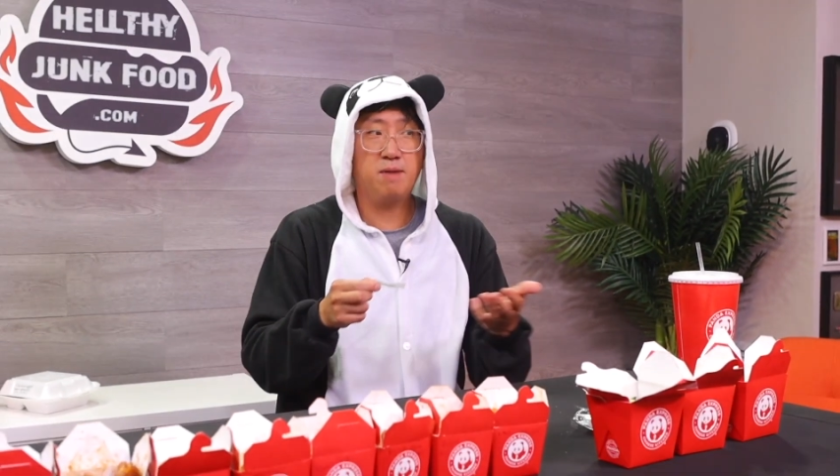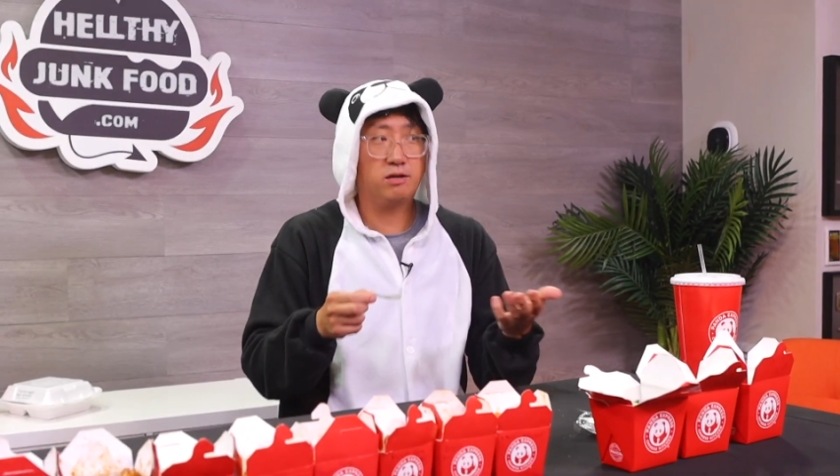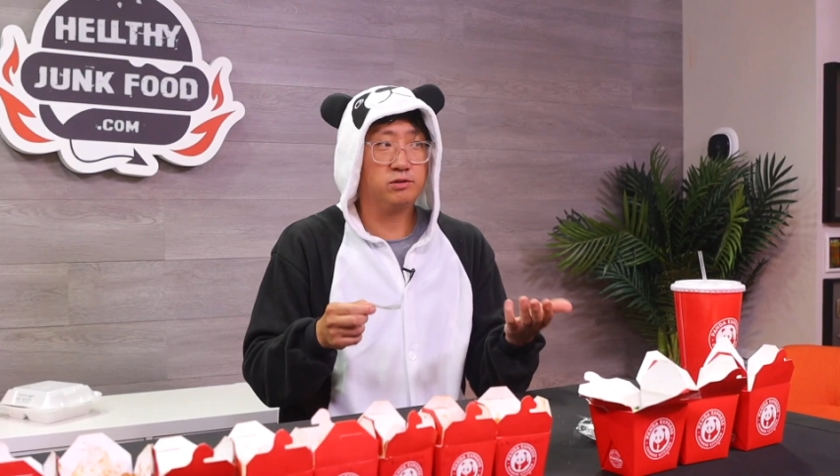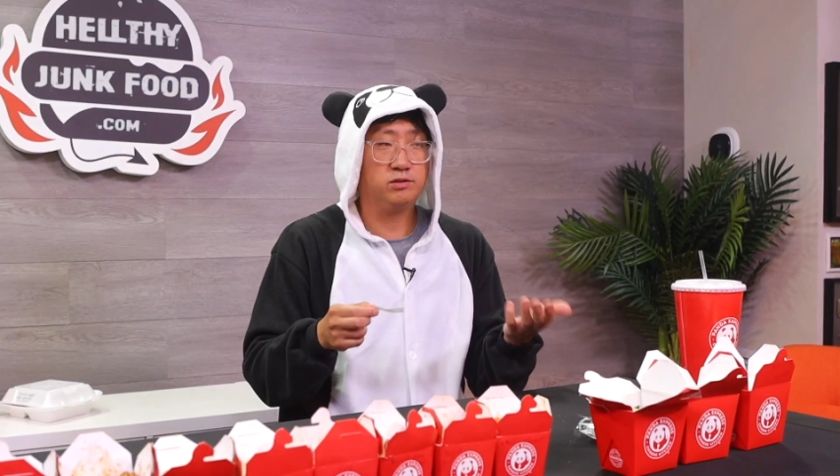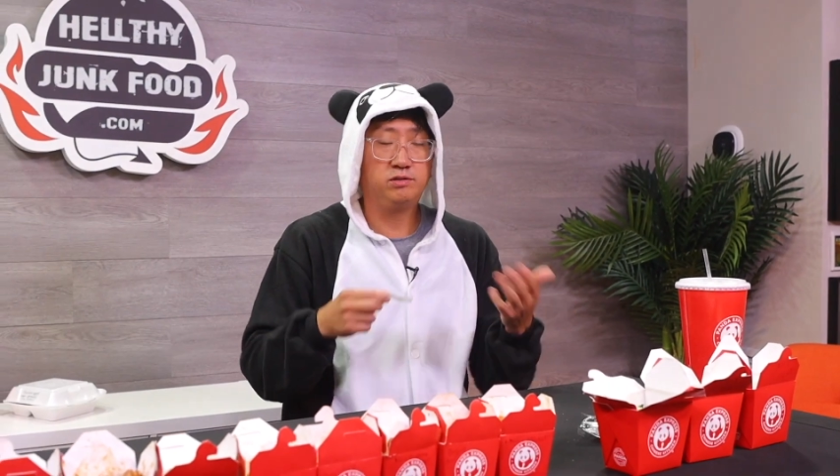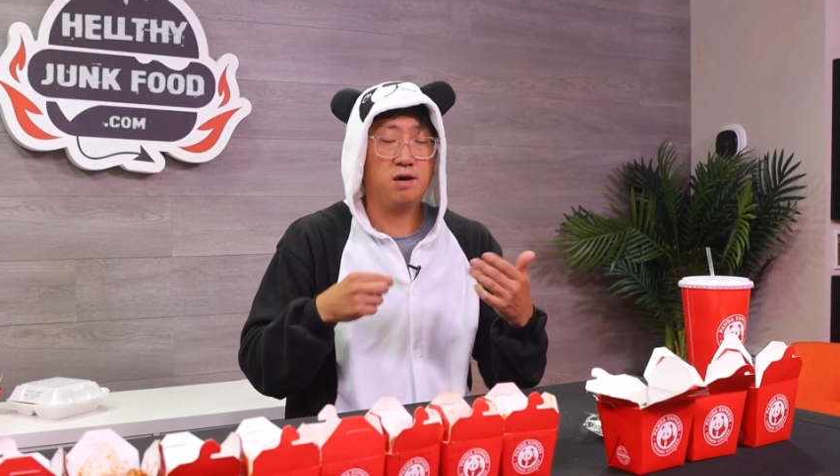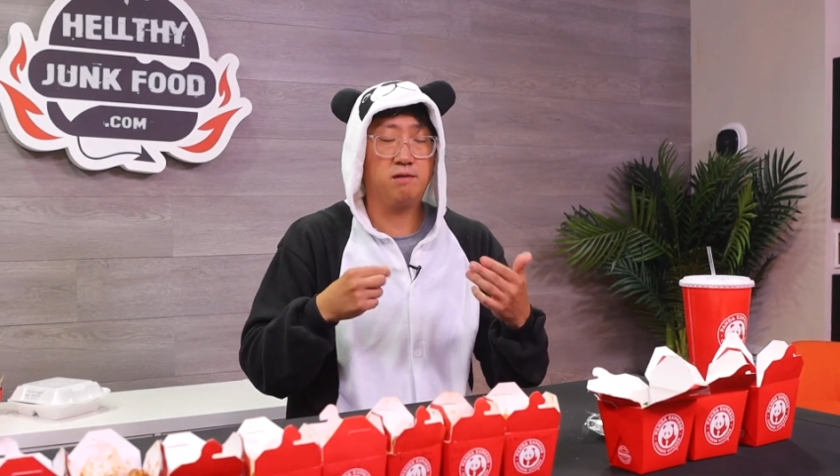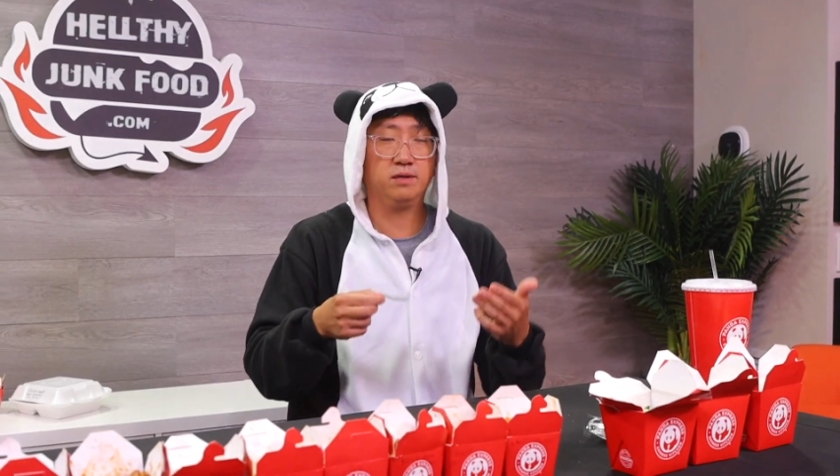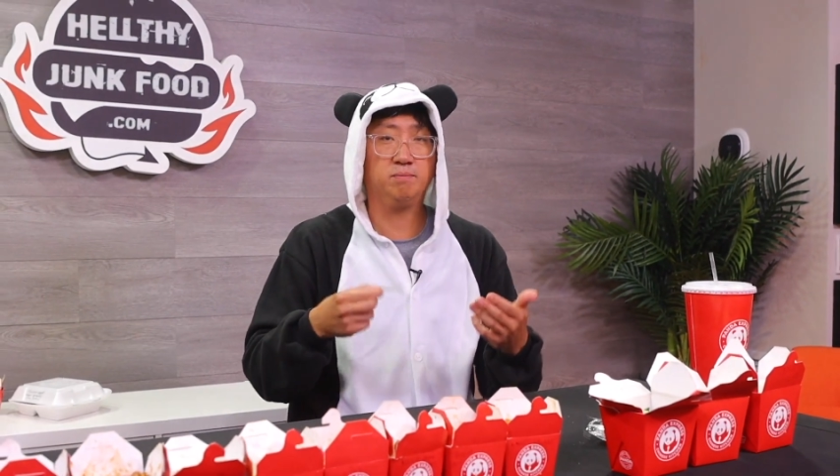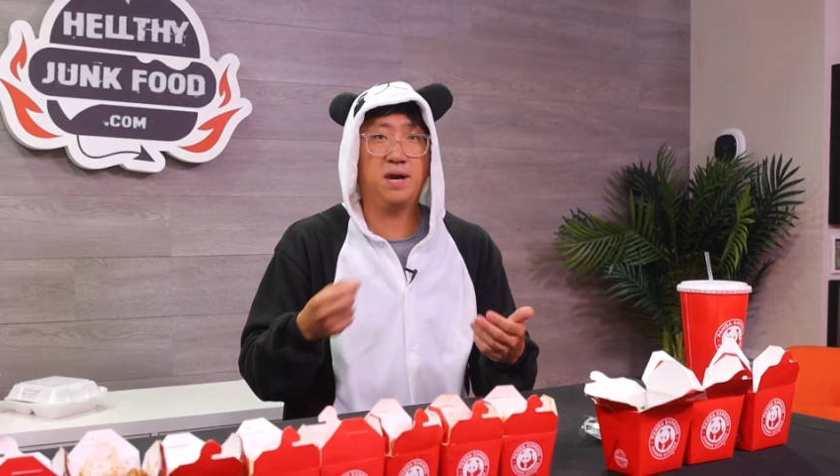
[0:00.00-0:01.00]
I'm actually
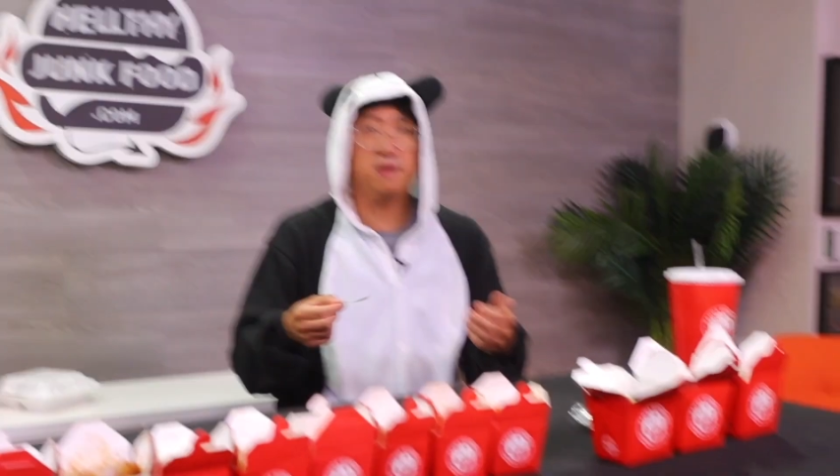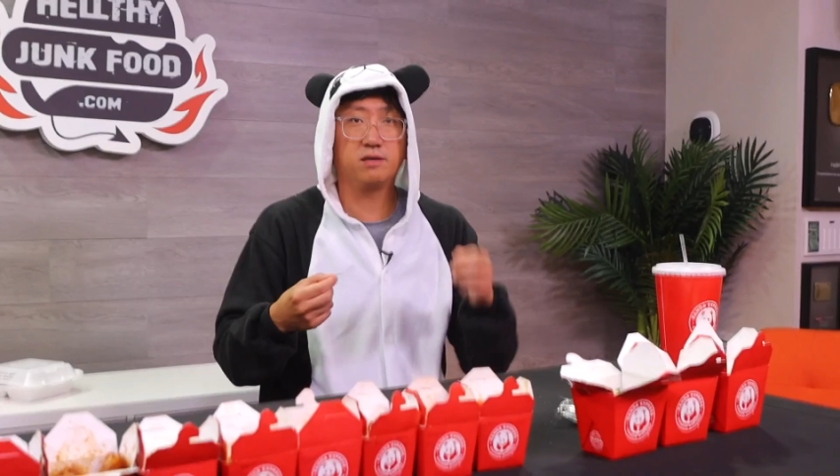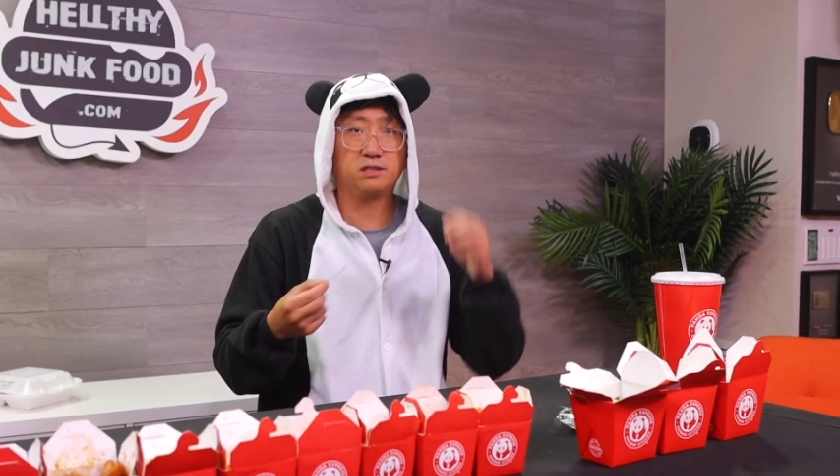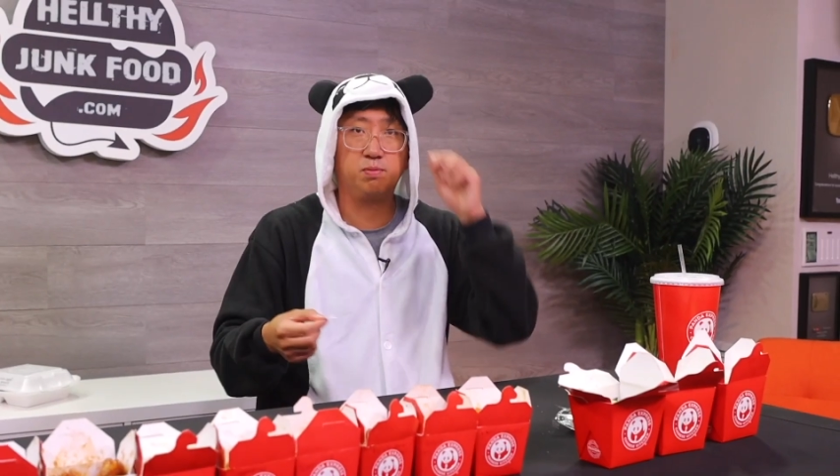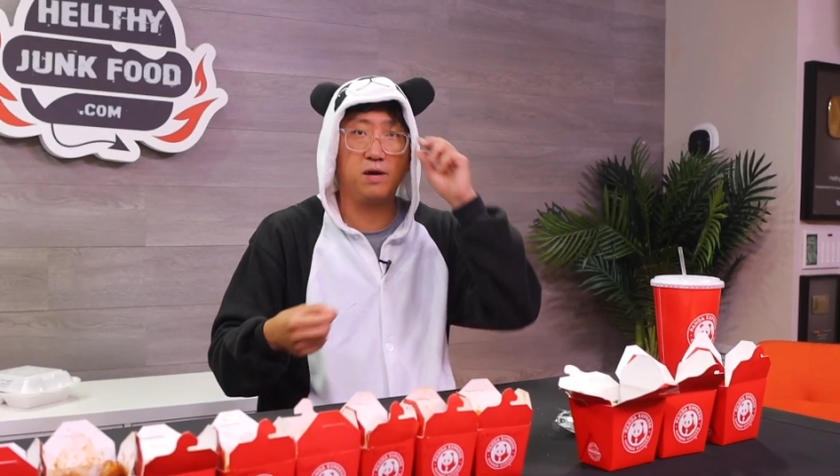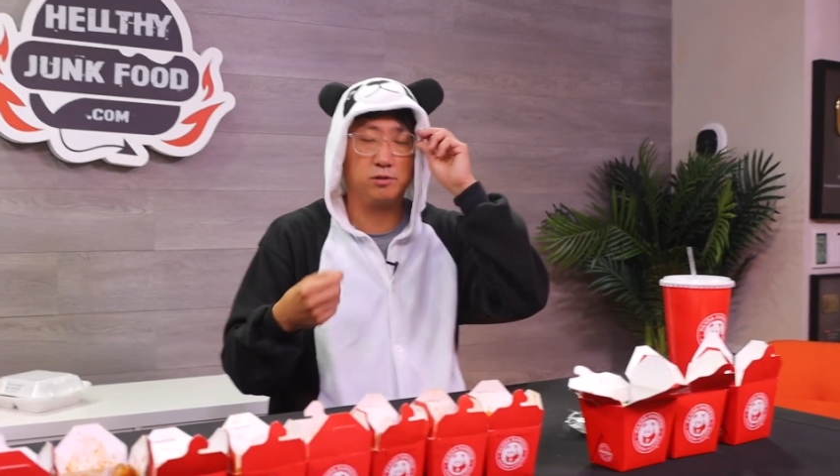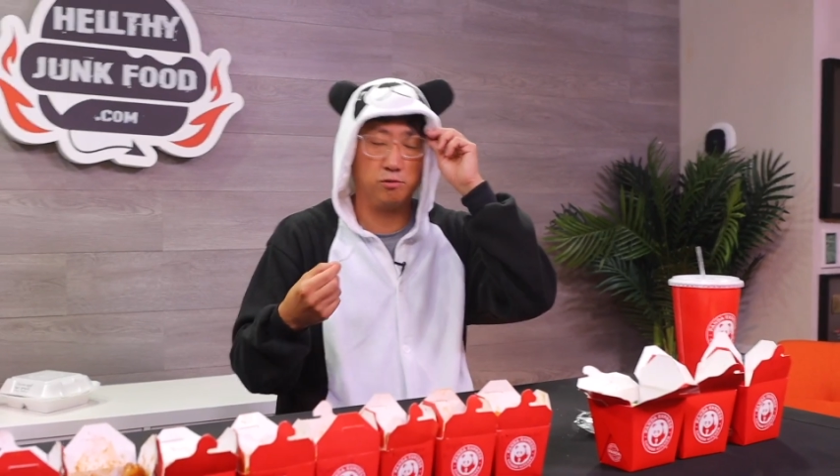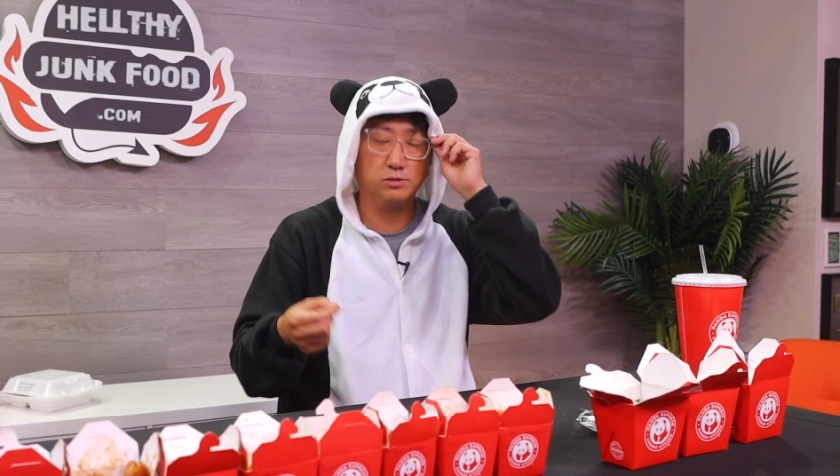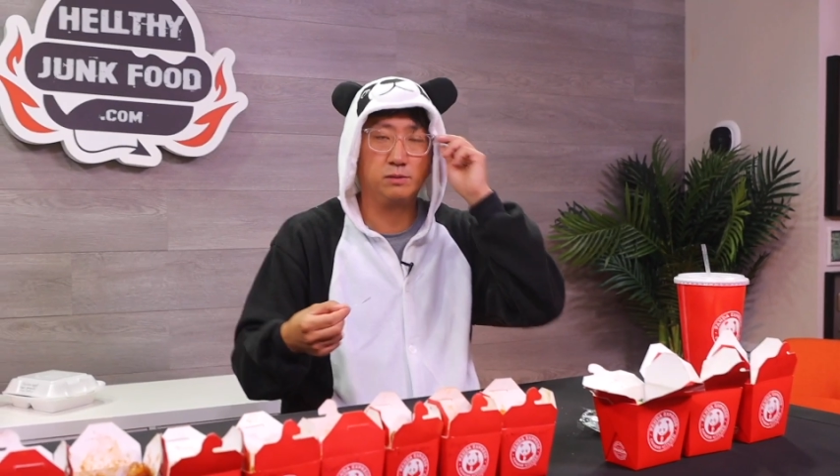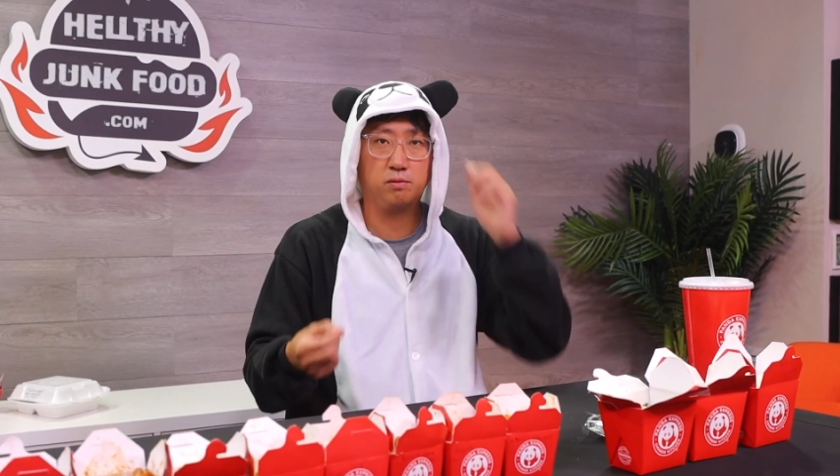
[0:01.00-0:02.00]
telling Panda Express
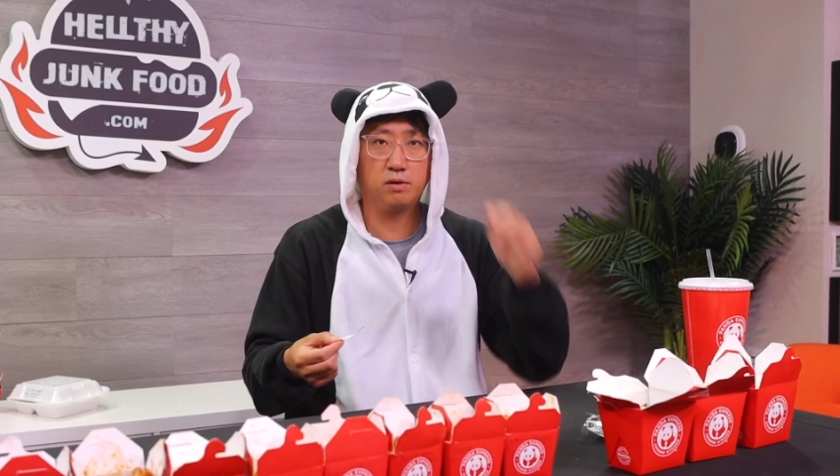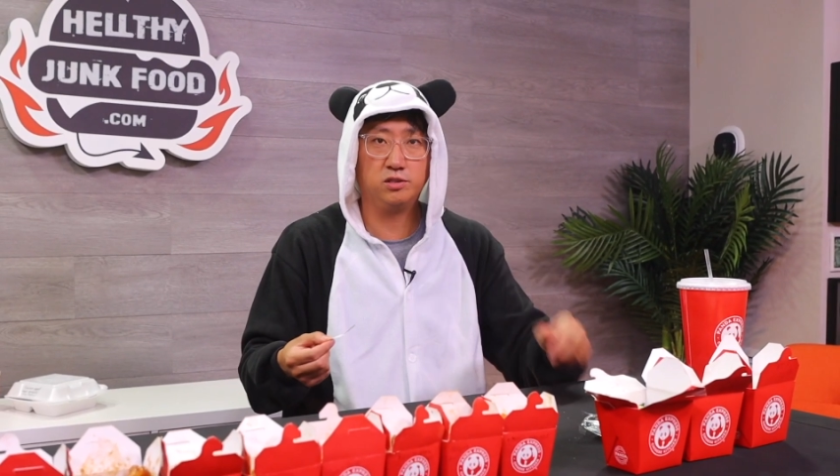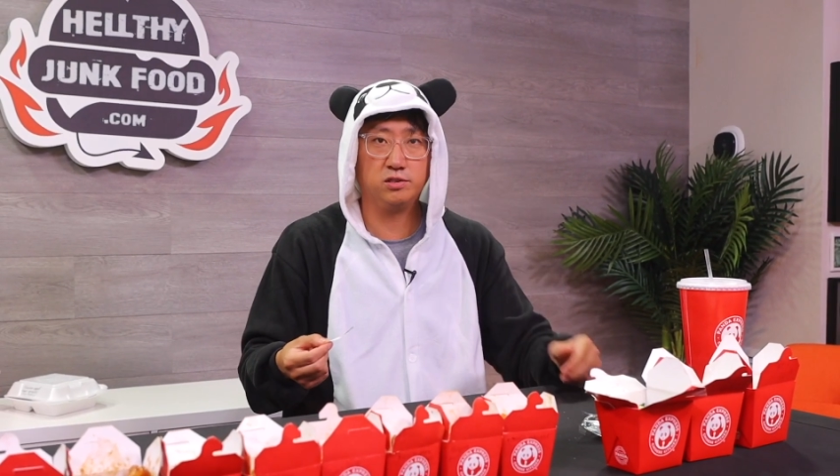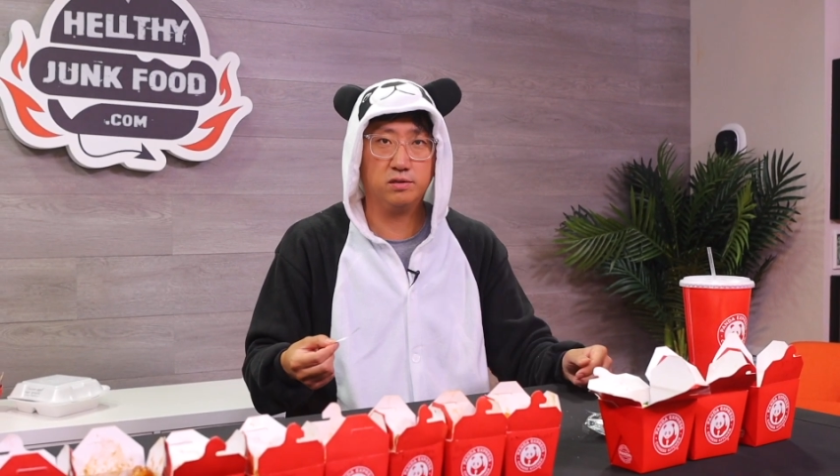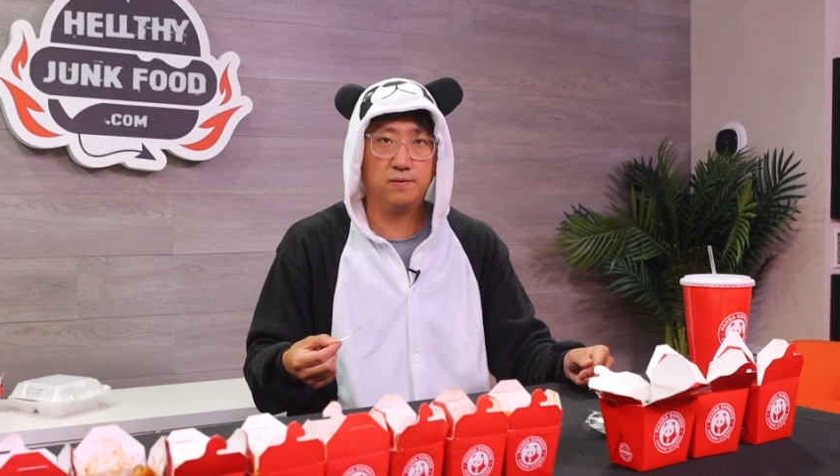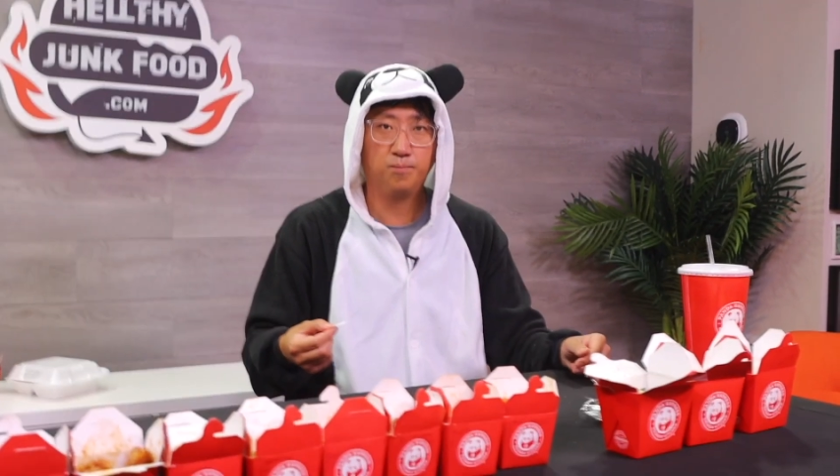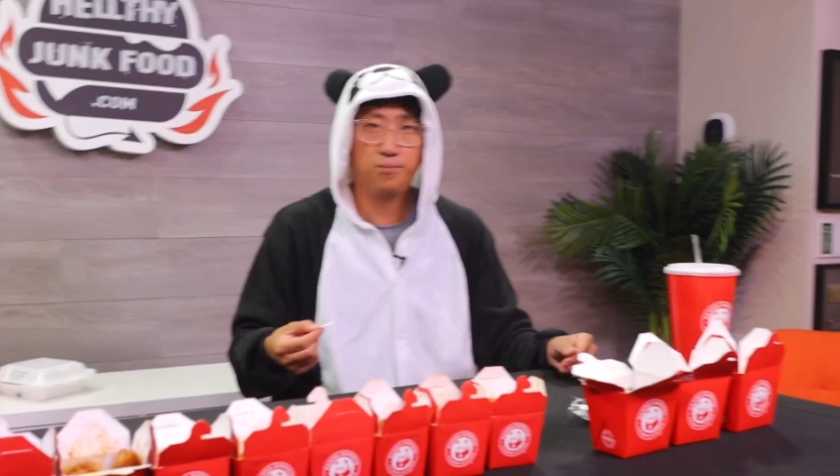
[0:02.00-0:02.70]
they're inspirational.